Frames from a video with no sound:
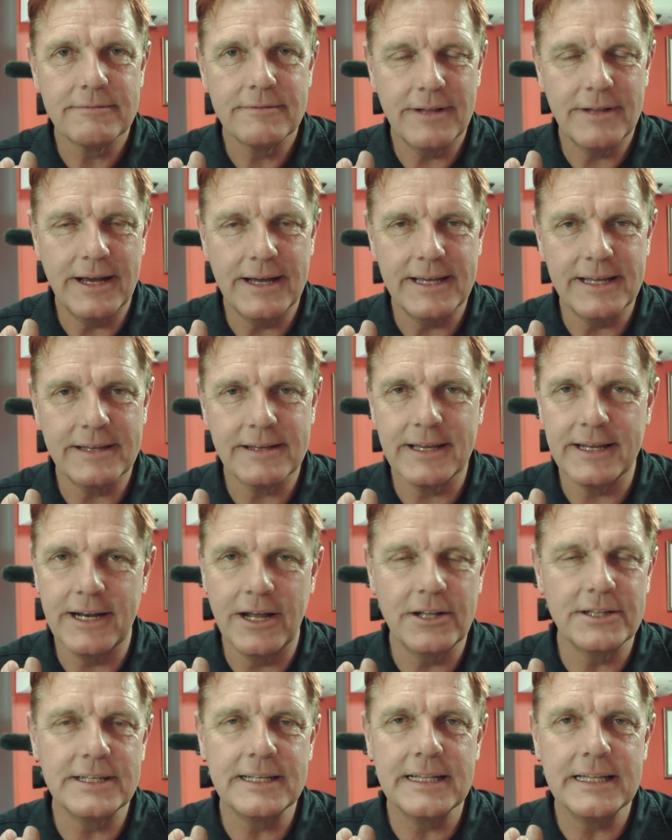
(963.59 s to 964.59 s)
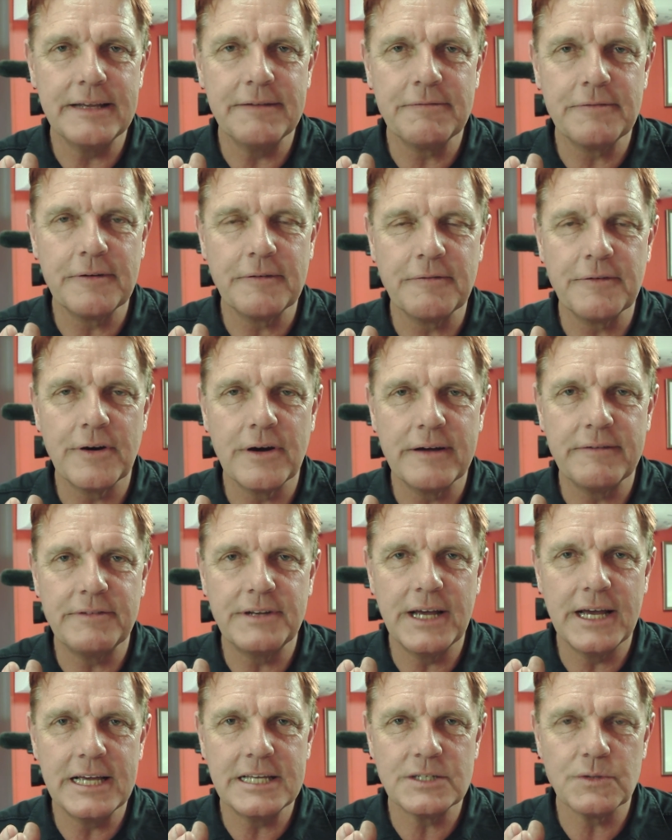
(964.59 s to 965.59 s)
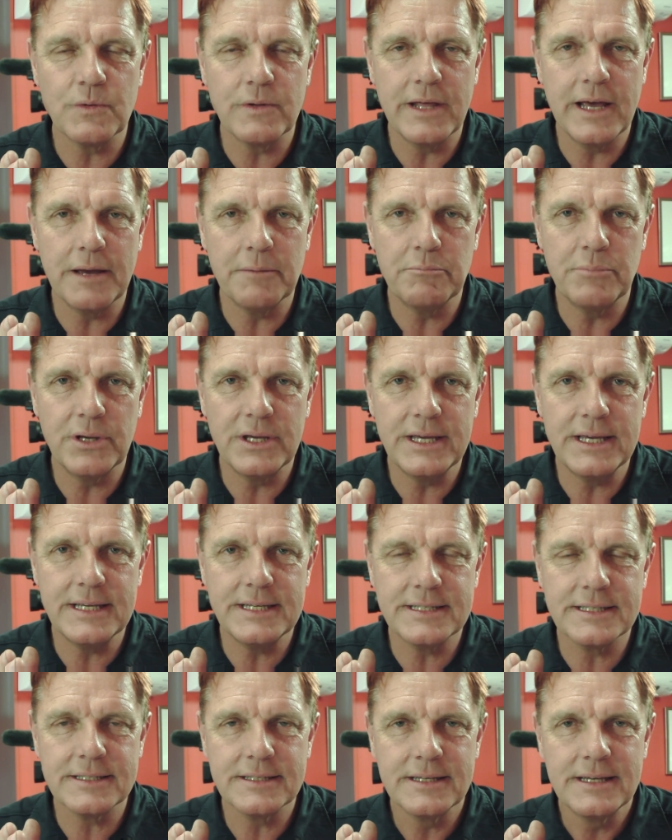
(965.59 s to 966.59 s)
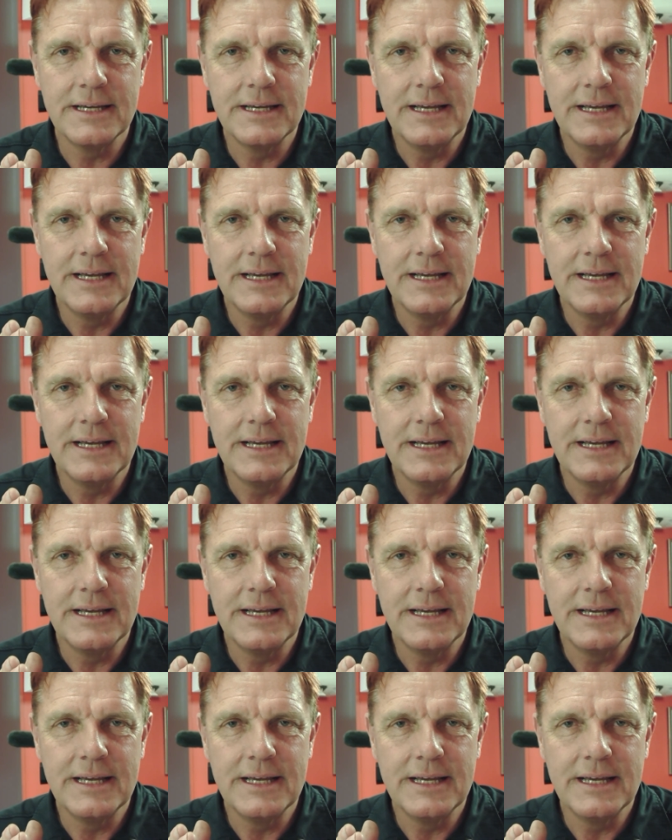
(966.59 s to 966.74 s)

They can only live for 5 days without bees,